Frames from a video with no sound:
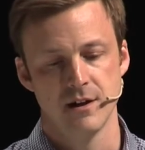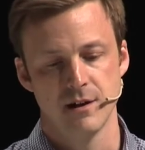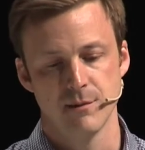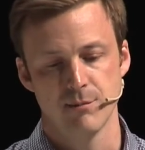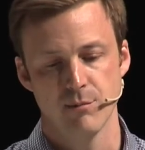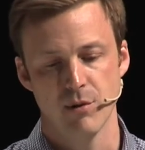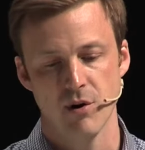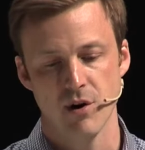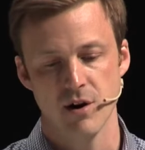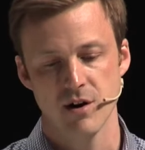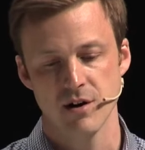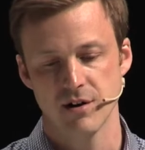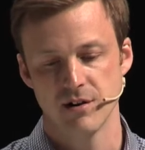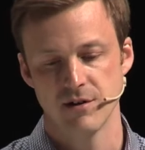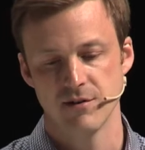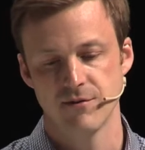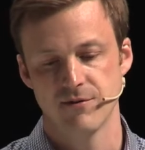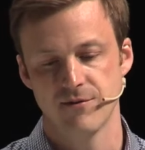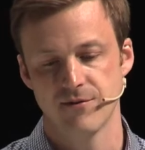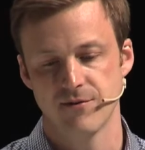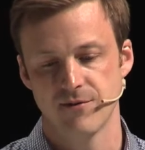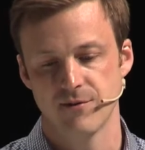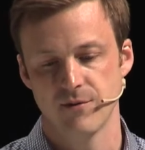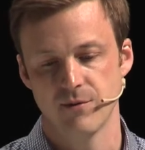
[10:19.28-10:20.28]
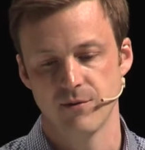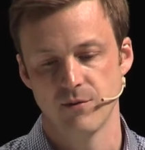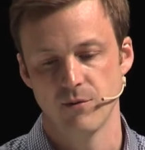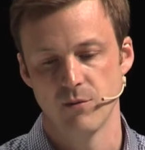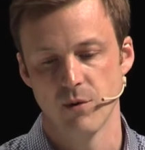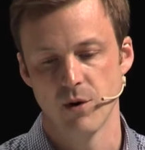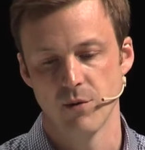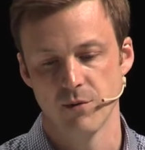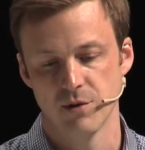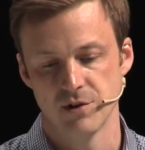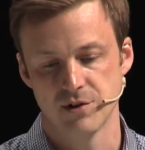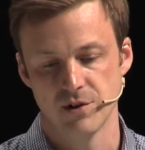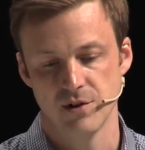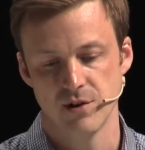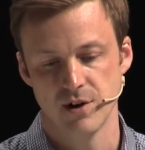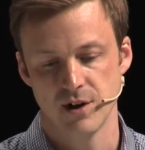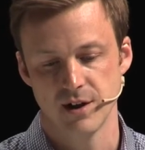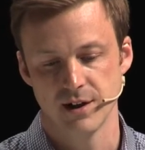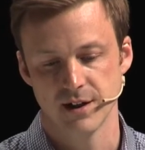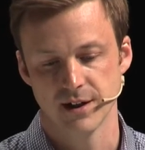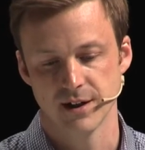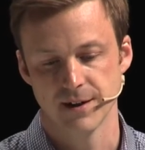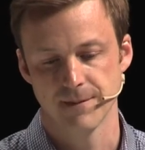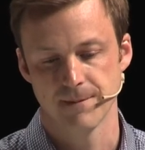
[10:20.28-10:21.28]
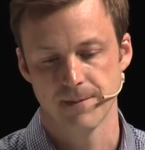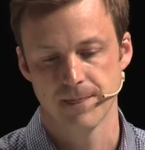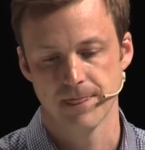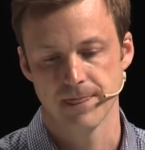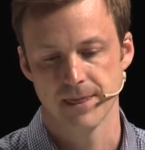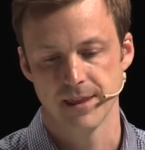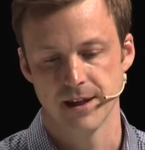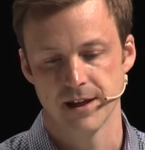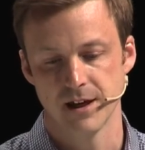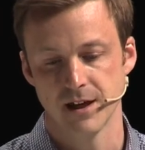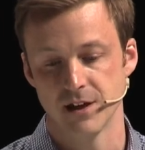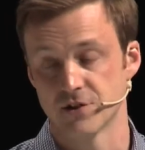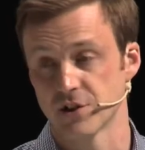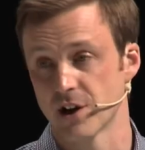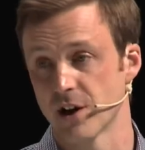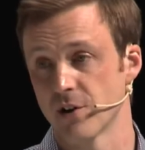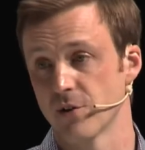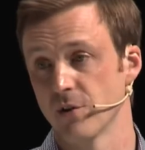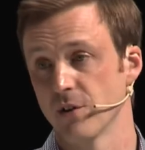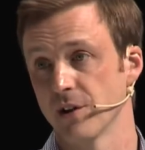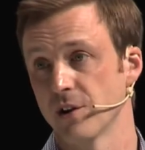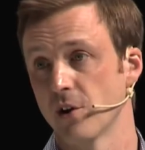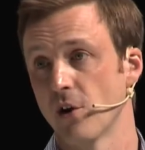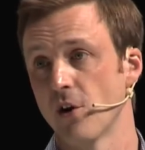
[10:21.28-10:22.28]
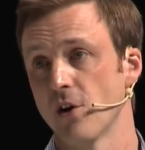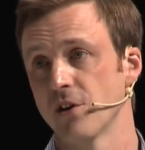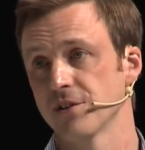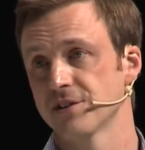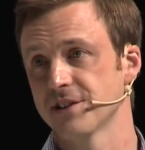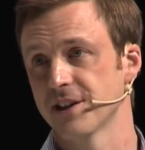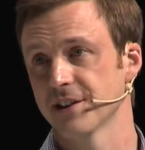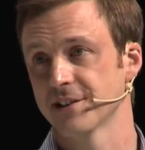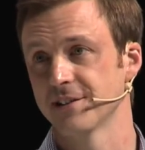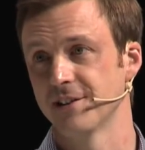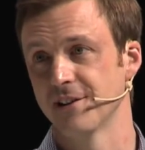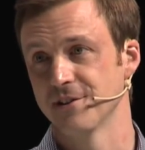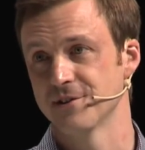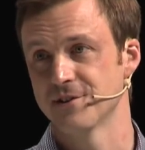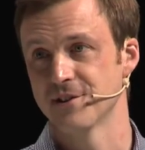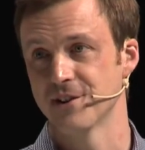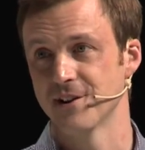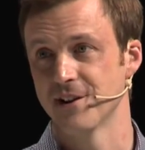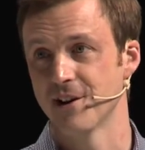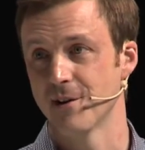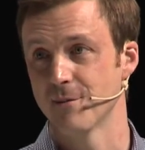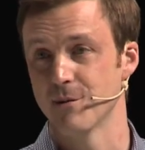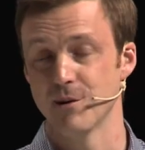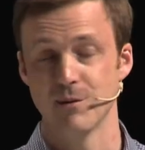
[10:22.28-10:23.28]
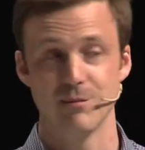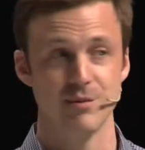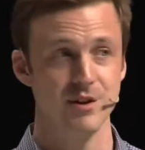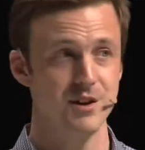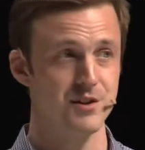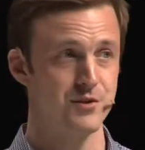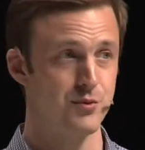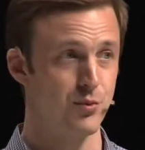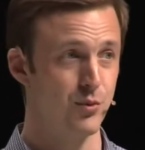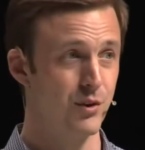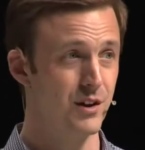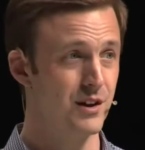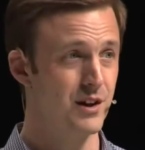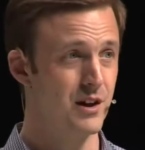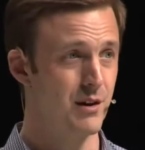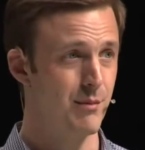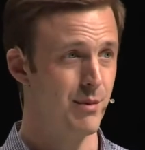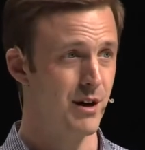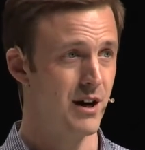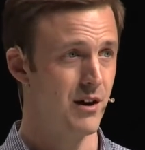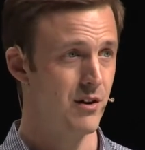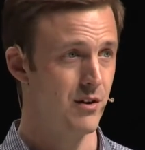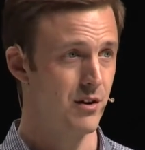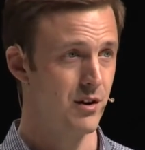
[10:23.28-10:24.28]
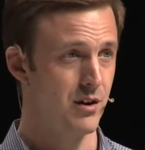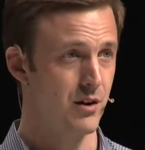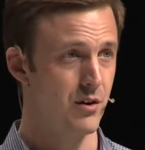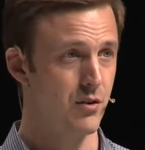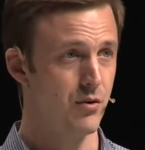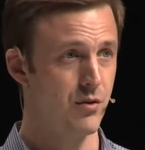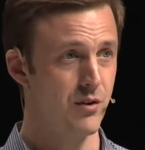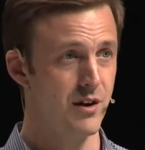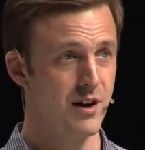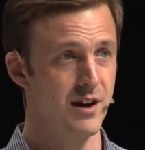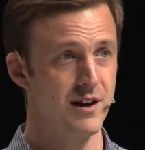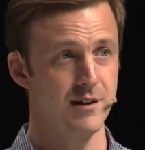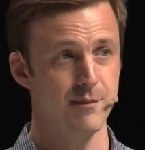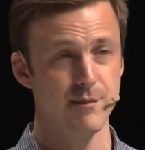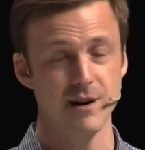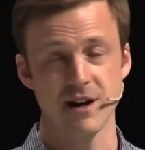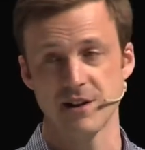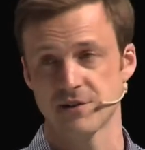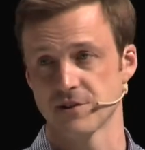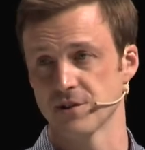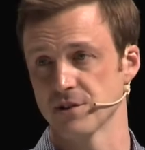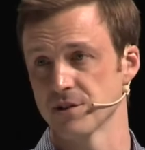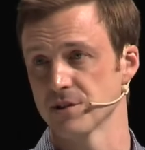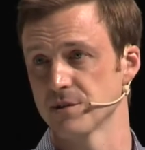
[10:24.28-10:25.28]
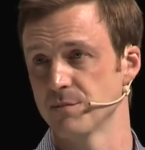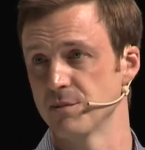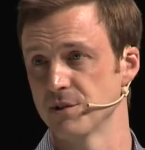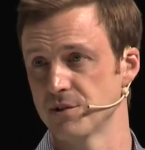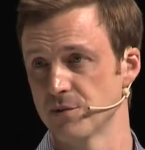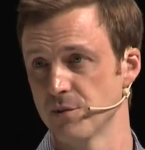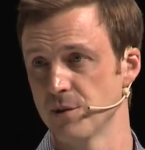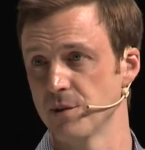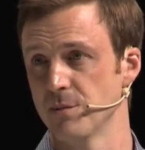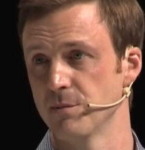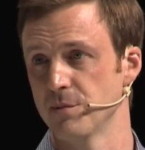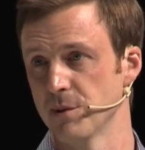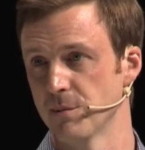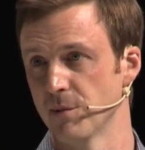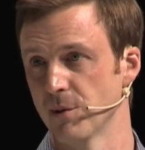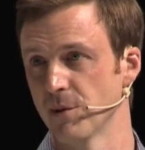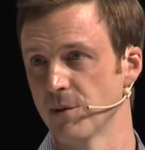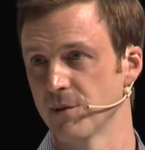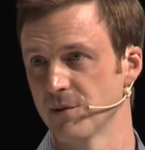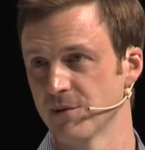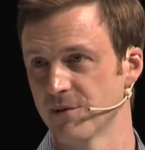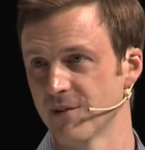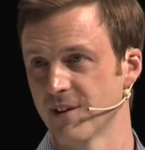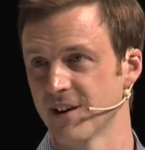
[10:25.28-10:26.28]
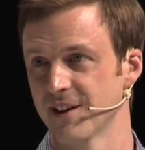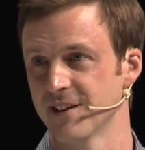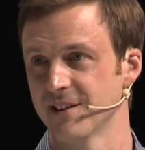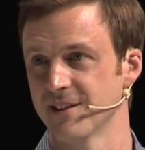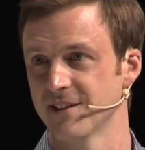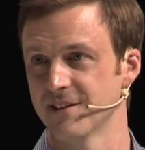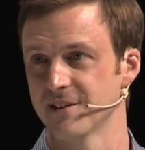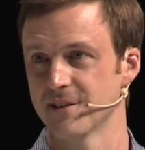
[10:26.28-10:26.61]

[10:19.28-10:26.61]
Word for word: Part of what we're doing in general, in all technology at Airbnb, is really about creating matches between people, right?